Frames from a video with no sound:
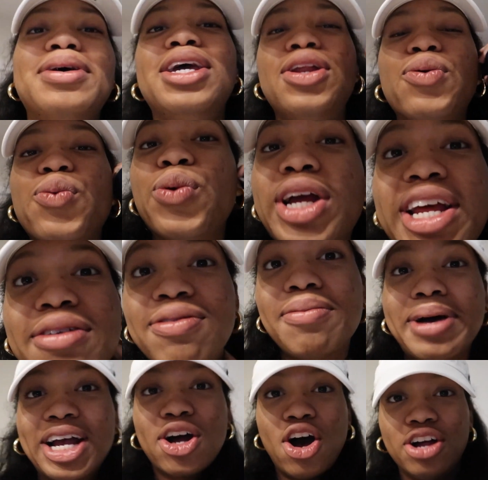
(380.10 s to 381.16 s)
been reading for
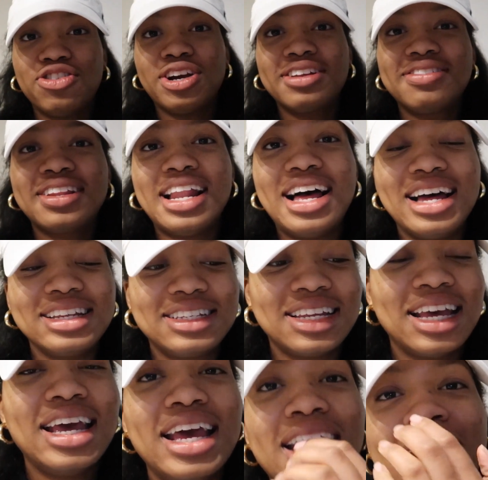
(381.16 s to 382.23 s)
my contracts class
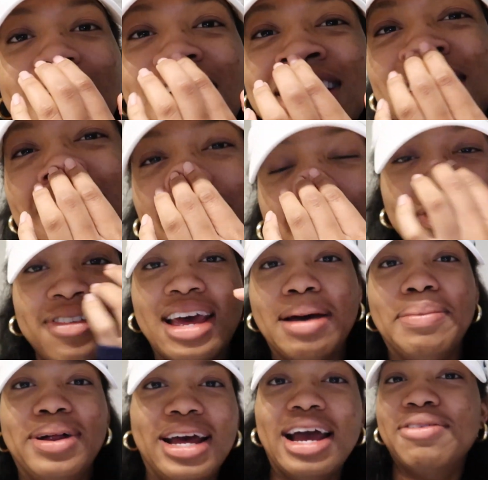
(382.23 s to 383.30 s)
I need to take off this
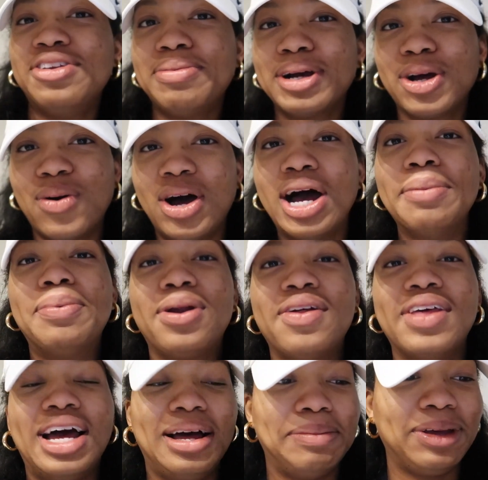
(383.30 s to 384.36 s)
hat, but every time I go out, I put
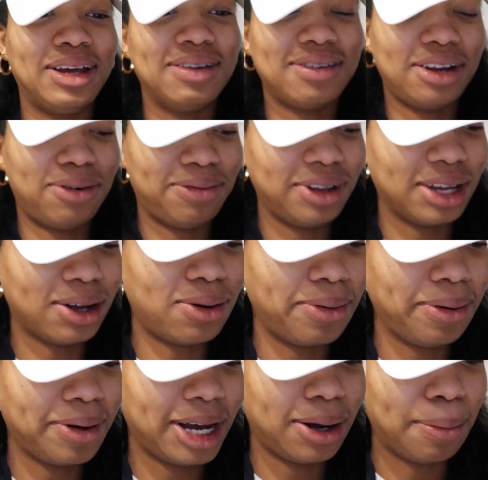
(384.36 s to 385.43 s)
on the hat because I don't feel like
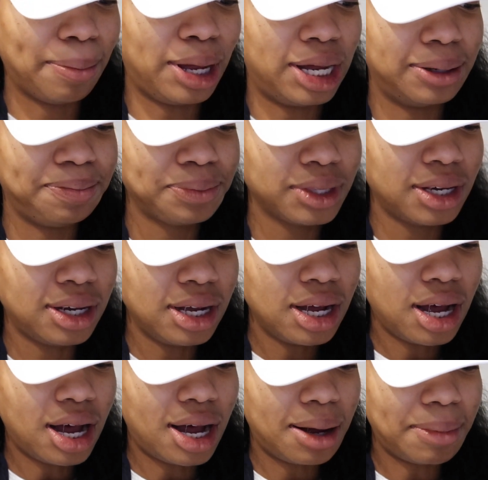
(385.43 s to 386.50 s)
combing my hair. But
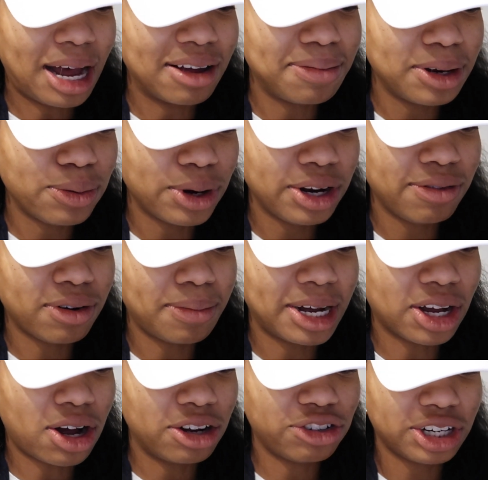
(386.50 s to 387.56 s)
um, I've been reading for
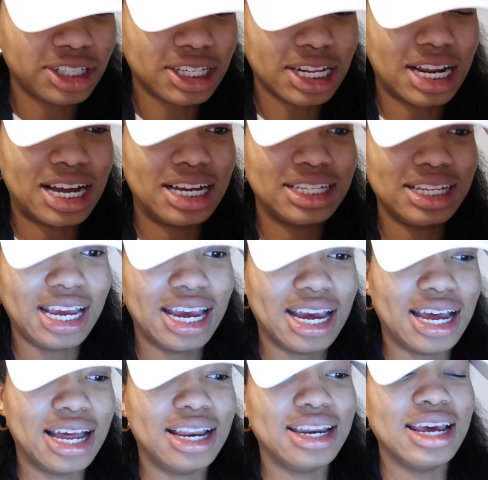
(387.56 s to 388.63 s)
my contracts class,
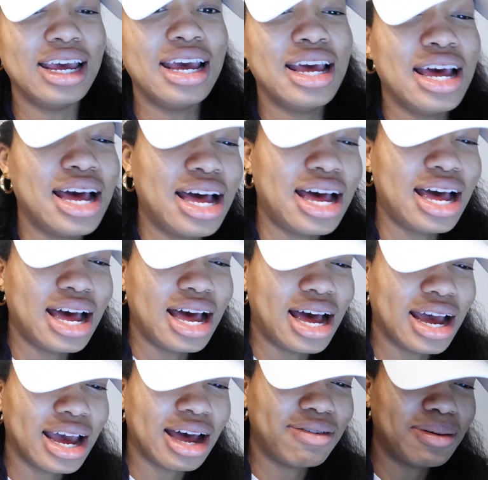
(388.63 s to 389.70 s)
and
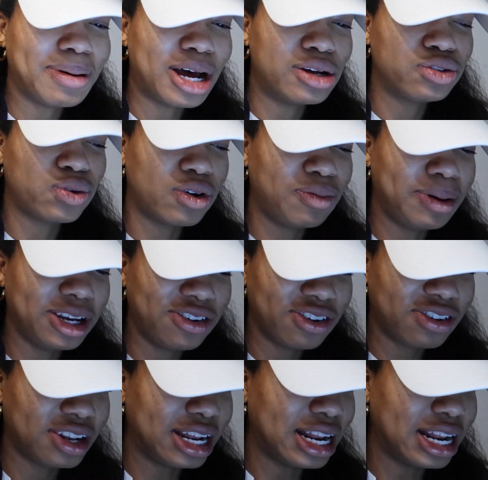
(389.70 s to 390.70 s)
I have about 12 pages